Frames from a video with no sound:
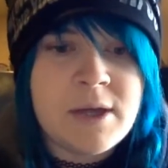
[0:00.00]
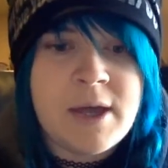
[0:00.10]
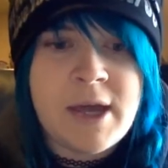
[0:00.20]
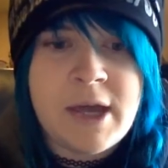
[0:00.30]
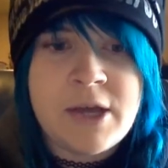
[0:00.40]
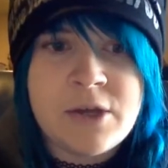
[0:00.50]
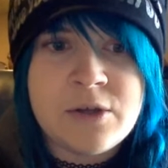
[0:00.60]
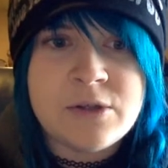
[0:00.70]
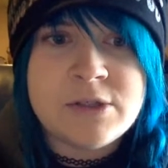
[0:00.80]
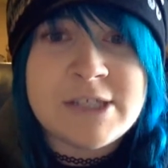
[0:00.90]
and
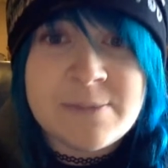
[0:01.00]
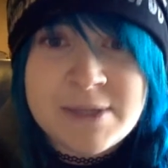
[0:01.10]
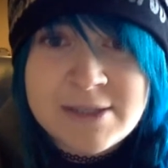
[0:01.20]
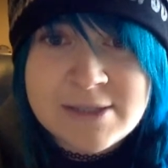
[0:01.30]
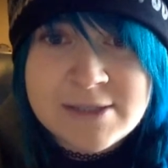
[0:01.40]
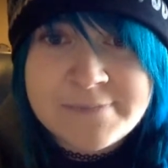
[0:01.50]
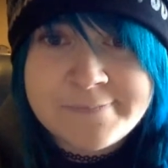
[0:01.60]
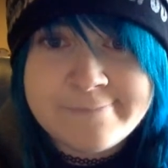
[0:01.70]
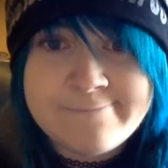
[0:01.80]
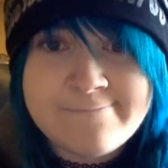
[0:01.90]
demons,
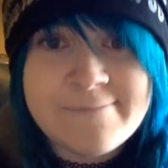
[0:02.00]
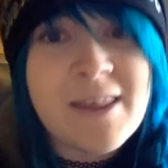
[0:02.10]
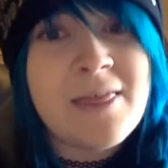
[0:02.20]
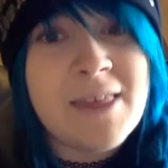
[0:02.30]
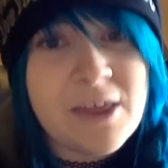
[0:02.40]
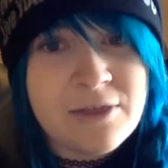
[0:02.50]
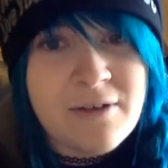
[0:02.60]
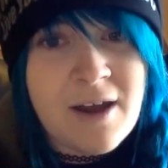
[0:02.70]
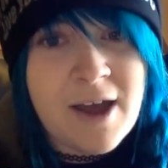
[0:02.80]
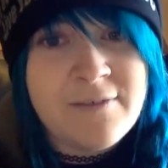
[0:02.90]
they
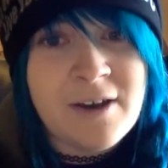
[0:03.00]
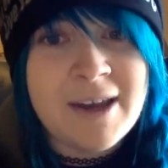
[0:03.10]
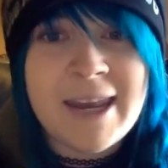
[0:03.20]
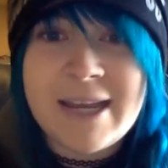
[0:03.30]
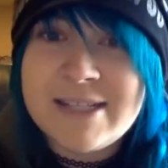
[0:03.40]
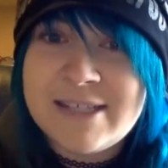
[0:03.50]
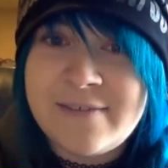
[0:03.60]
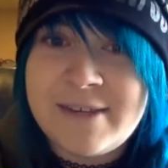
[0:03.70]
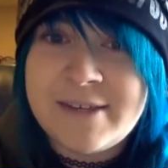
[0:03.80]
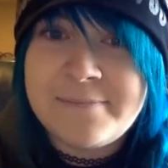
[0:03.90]
thrive on
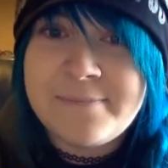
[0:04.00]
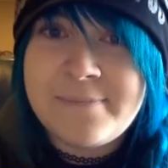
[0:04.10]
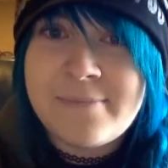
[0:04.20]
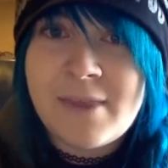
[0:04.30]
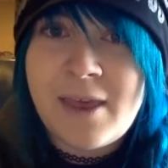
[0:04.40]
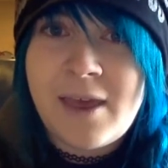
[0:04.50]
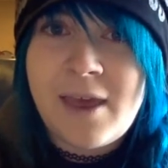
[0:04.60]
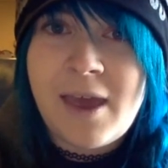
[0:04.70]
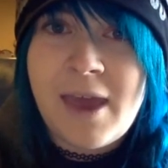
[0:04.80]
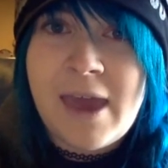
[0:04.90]
negativity.
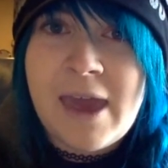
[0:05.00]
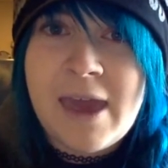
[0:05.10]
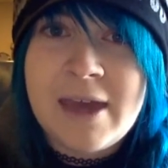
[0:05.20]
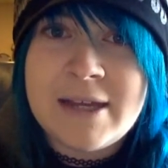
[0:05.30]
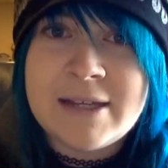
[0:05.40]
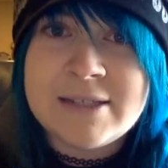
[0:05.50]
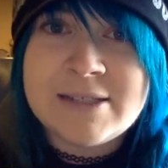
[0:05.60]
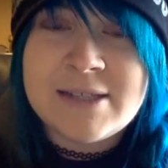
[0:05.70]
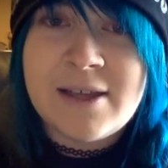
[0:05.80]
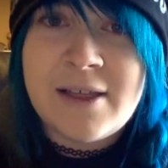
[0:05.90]
And
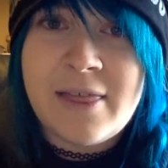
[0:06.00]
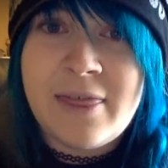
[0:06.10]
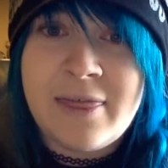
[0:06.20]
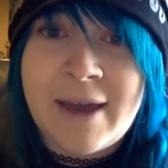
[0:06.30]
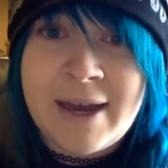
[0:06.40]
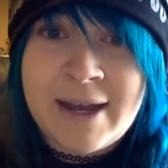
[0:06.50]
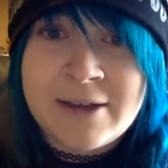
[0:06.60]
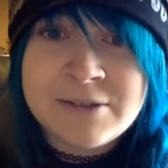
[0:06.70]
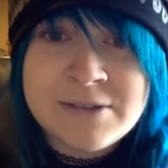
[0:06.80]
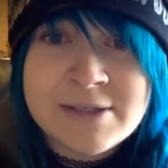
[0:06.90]
that
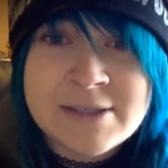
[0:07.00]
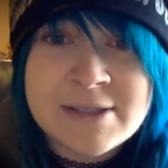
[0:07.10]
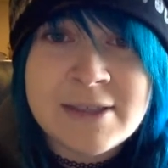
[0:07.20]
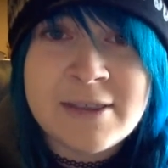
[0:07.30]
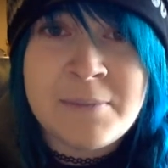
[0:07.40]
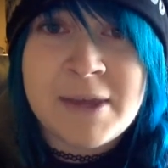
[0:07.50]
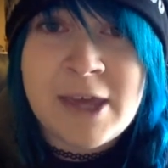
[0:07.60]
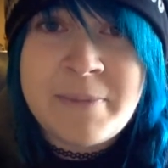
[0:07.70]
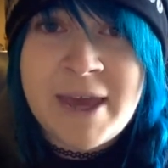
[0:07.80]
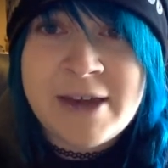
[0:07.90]
house, the
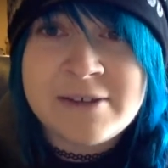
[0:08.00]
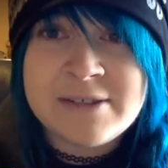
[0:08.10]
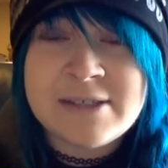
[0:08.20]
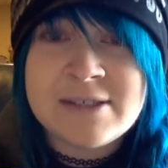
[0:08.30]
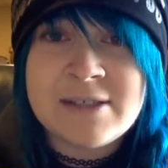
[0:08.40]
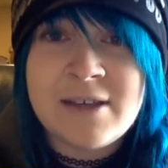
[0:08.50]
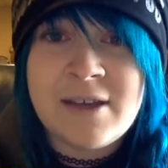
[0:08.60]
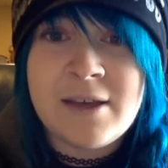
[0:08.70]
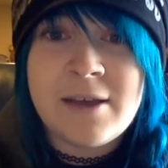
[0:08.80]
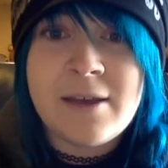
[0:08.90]
McKimmy house,
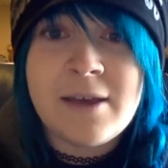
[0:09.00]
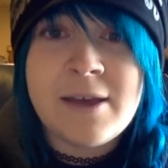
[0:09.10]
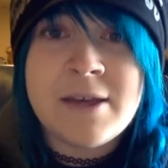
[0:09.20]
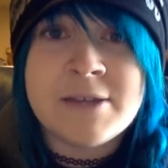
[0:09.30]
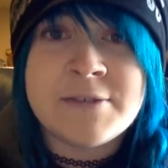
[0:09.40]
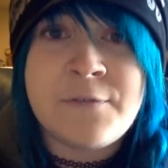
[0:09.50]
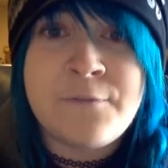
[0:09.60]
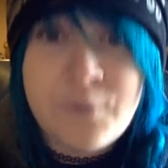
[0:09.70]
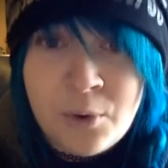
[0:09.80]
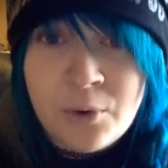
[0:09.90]
is
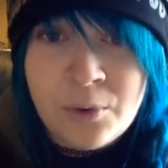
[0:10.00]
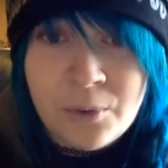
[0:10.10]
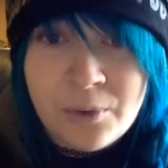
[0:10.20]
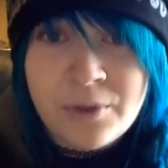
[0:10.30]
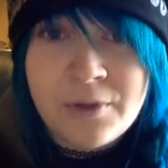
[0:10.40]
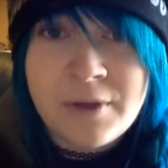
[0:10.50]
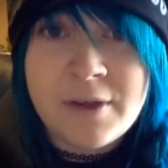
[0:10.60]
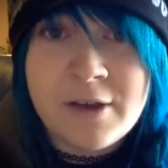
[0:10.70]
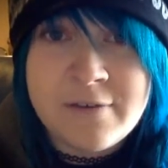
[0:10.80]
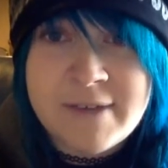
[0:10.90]
full of